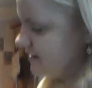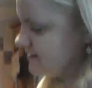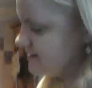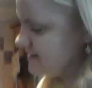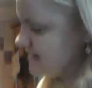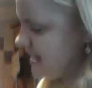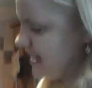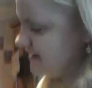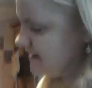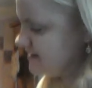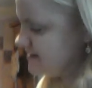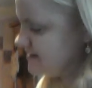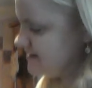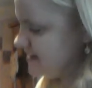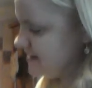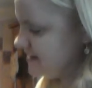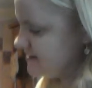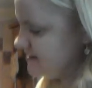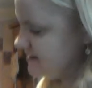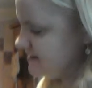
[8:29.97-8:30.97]

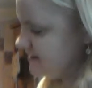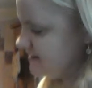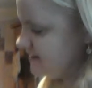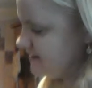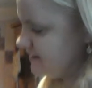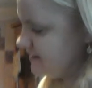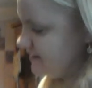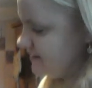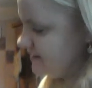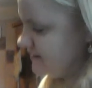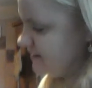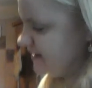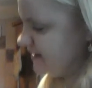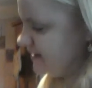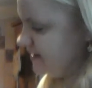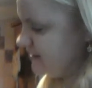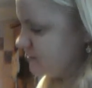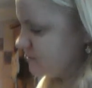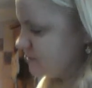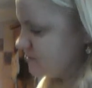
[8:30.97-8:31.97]
talented. You
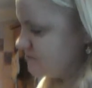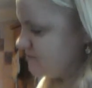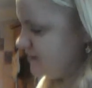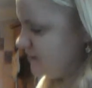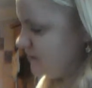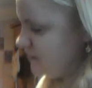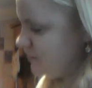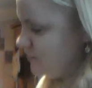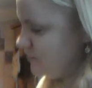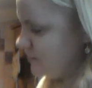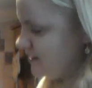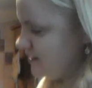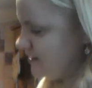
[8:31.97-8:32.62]
can just look